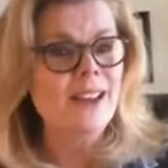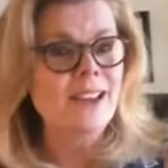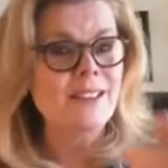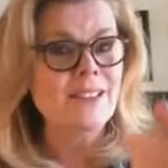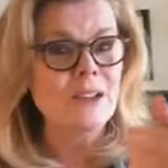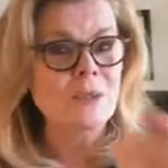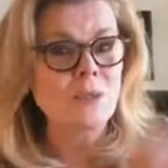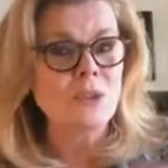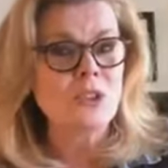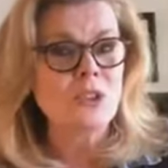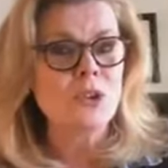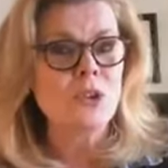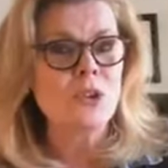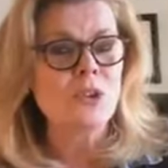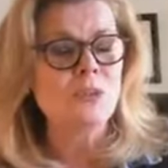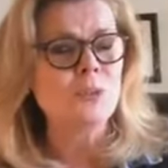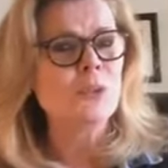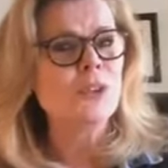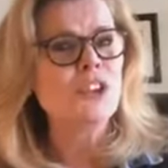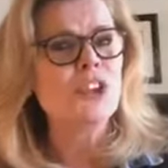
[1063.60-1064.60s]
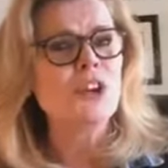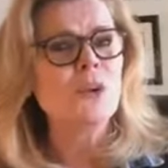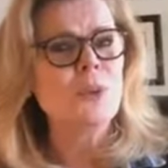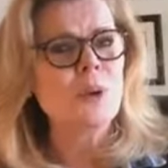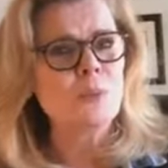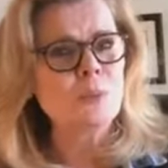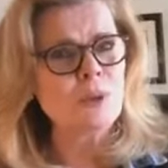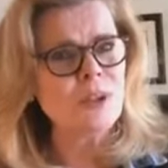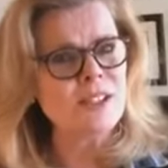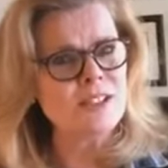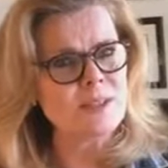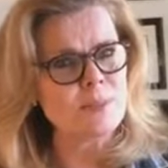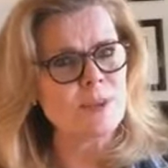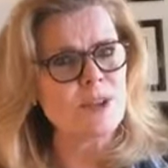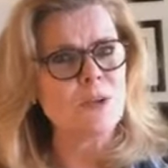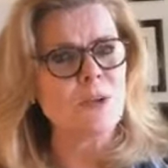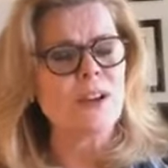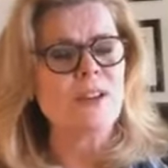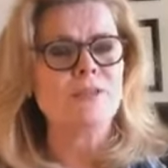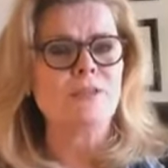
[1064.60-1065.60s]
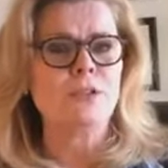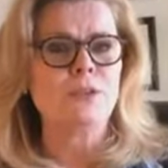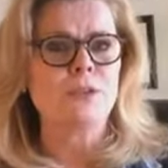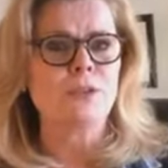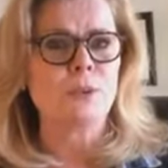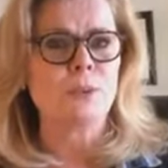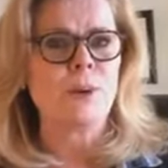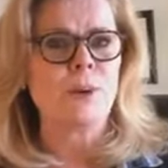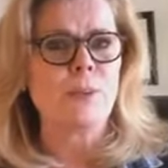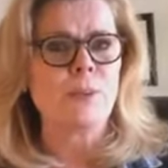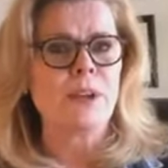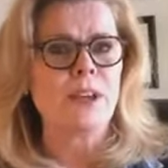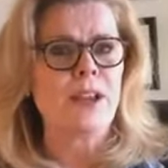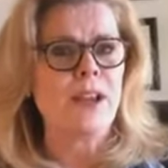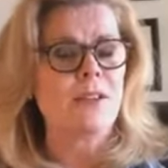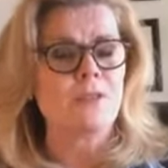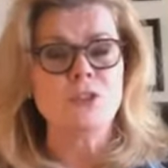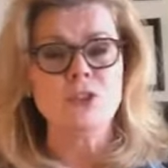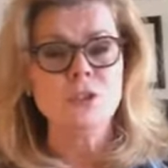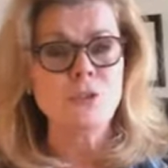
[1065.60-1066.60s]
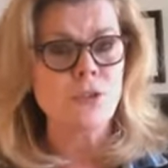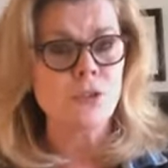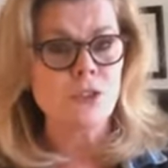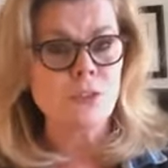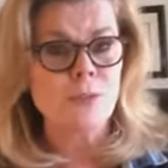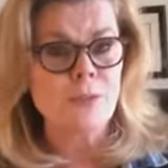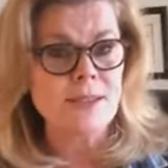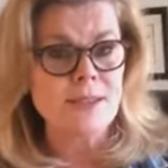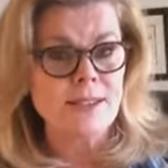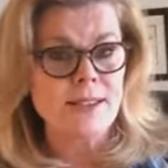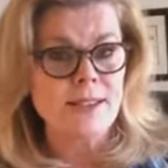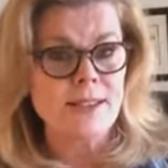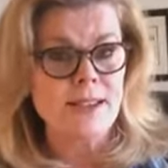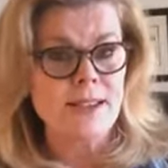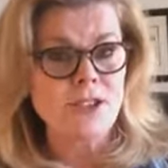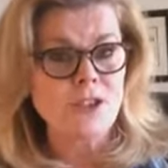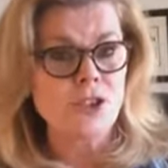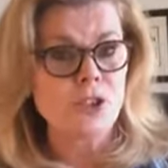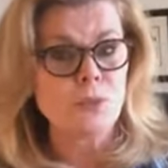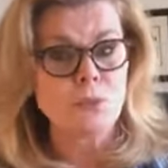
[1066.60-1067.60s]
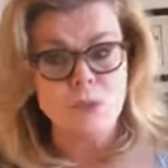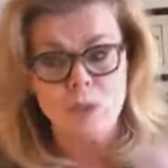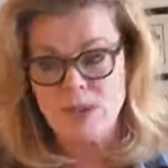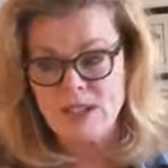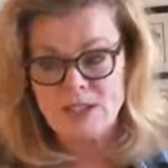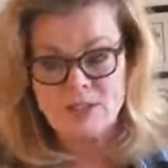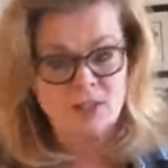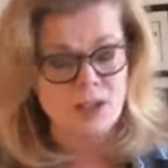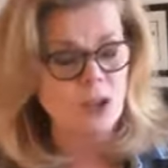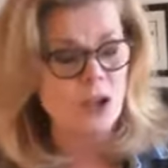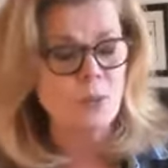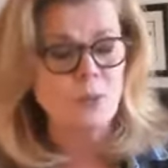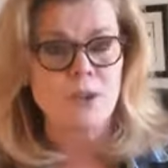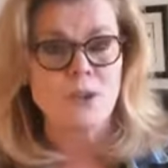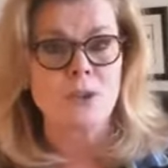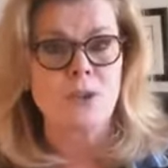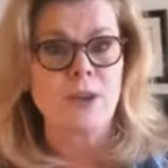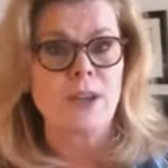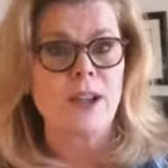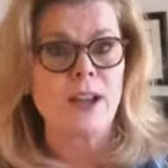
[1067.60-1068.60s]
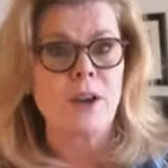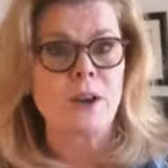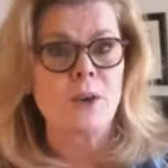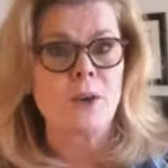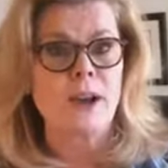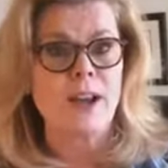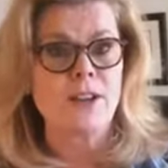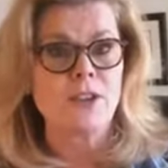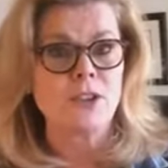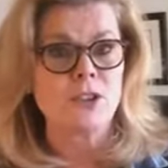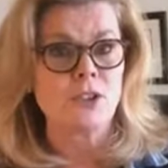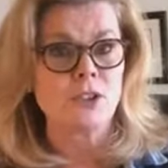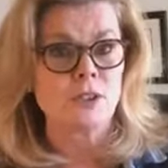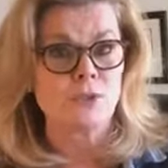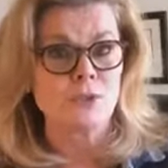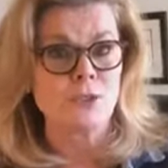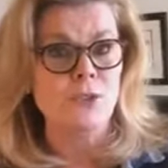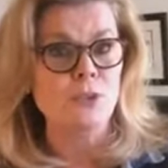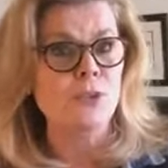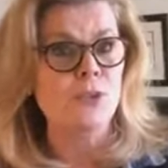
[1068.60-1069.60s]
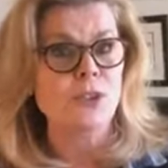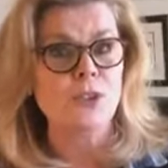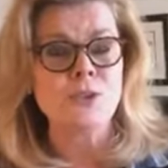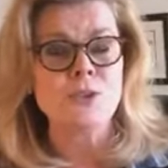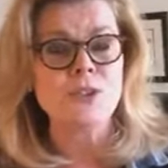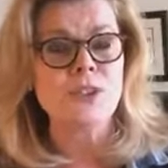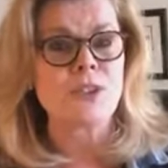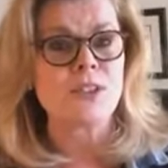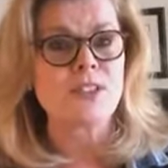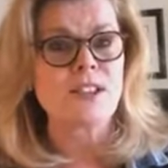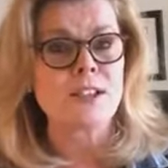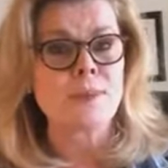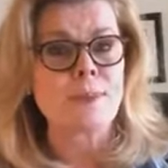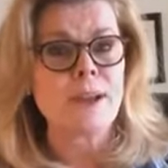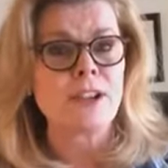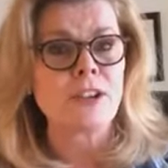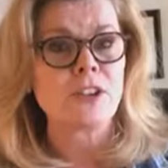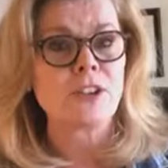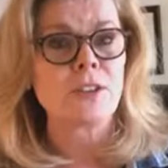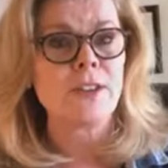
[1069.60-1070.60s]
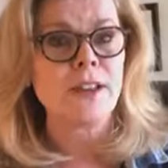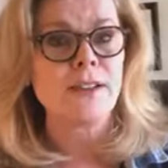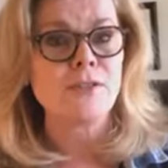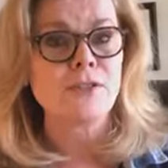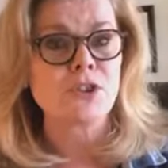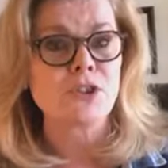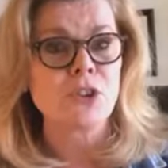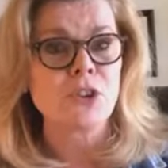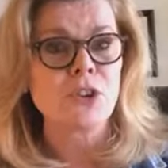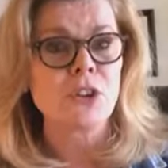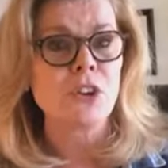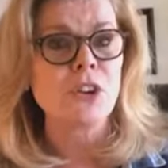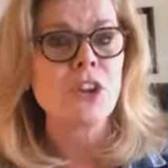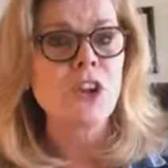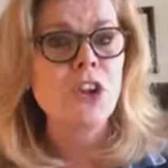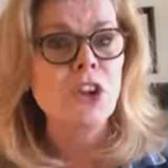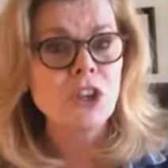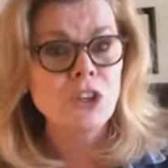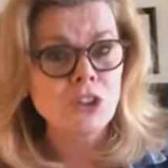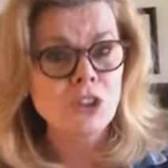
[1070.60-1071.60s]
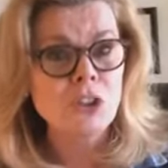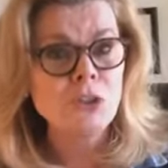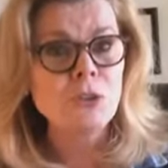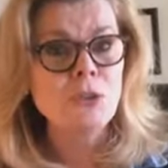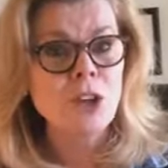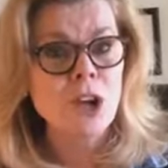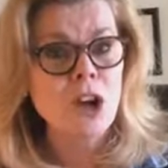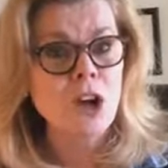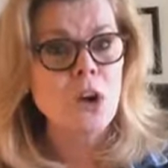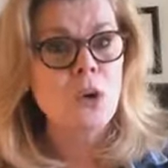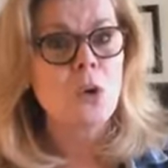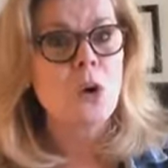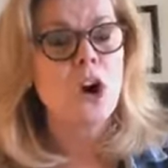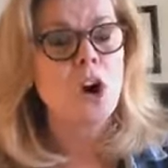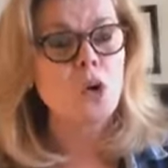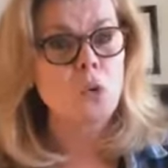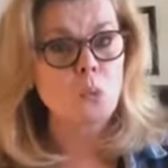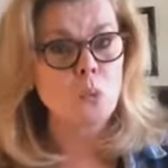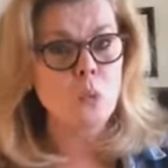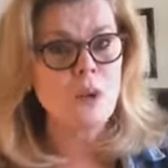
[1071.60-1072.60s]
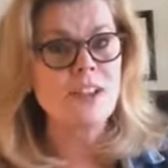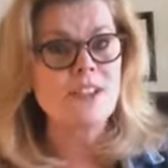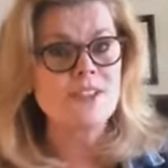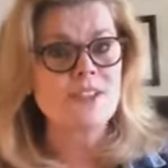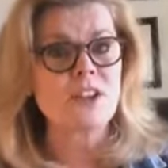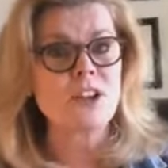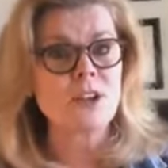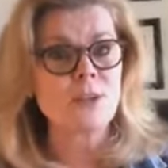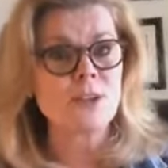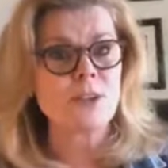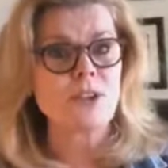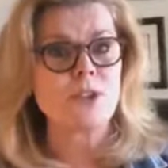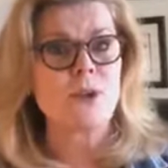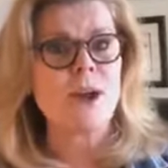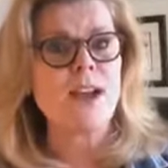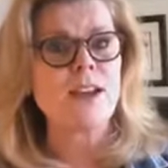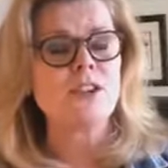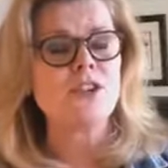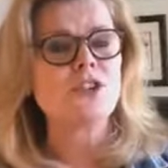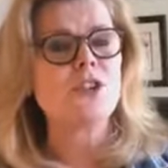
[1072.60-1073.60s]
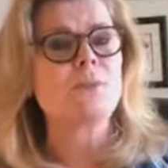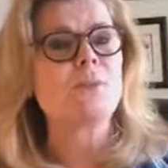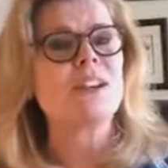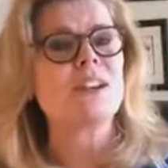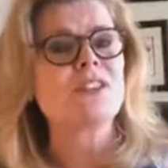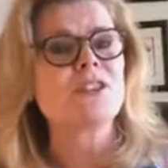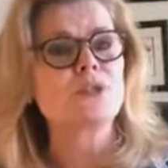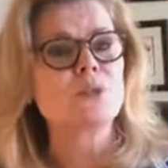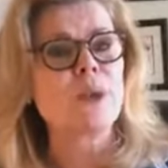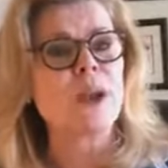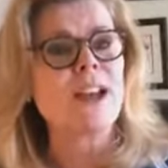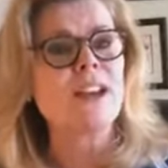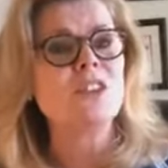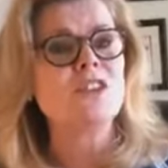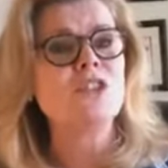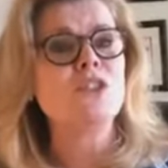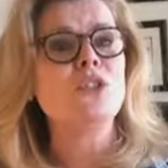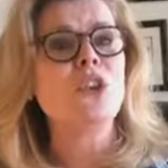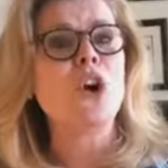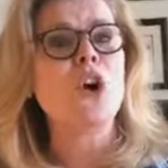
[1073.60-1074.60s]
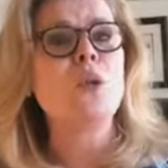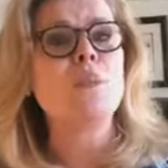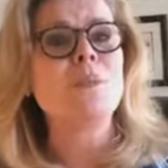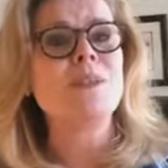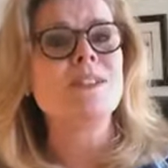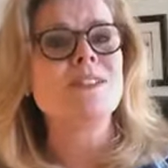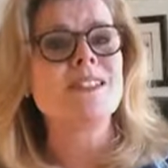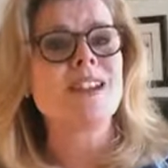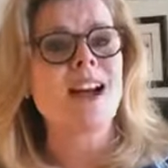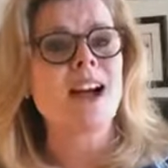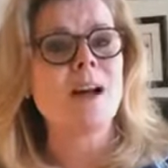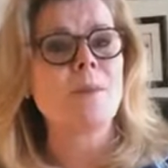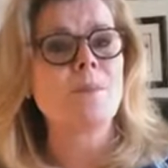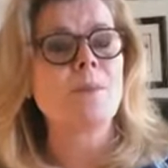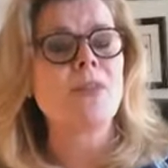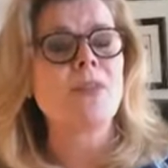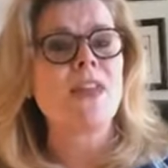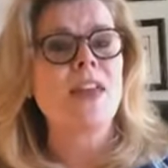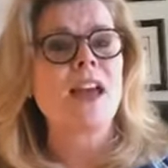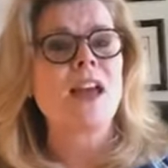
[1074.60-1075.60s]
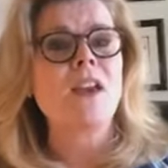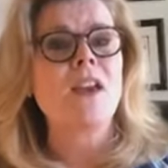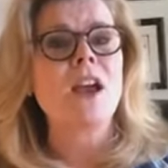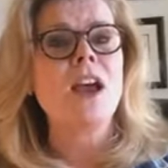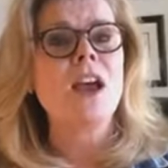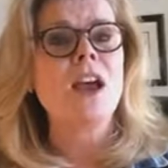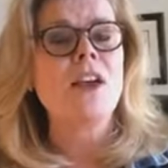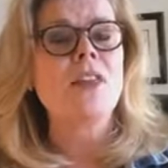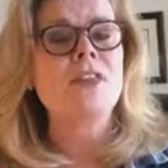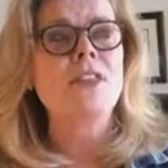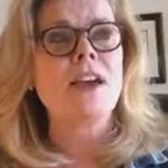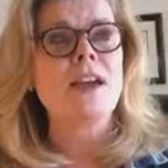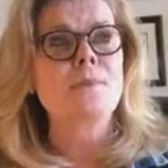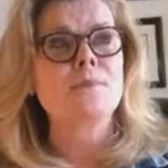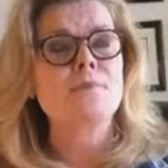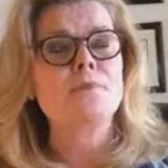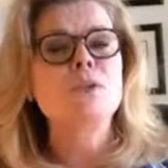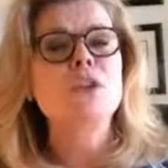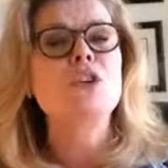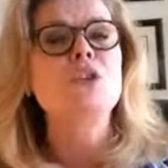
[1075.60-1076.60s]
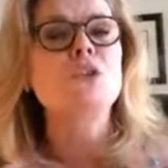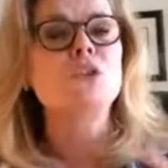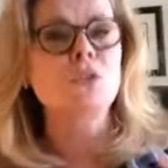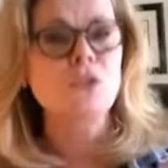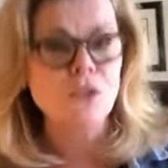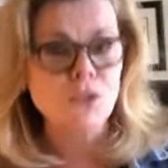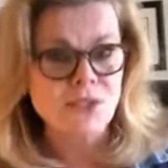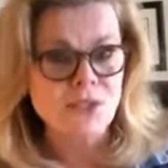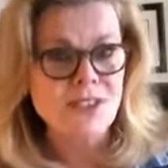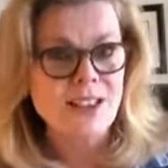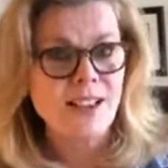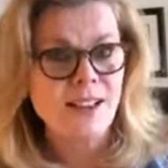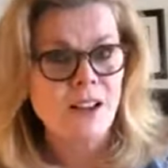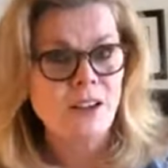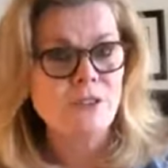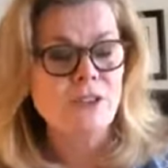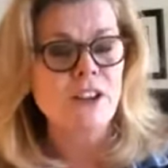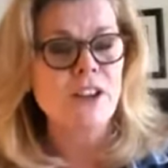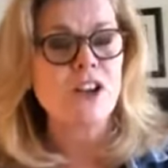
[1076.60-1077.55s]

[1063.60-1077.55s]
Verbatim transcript: and then we're told, well, you know what? We need to be grateful for what we have. You've heard me say that too. We start with gratitude. If you use our Take Back Your Life journal, you know we start with gratitude because gratitude opens up that that beautiful self.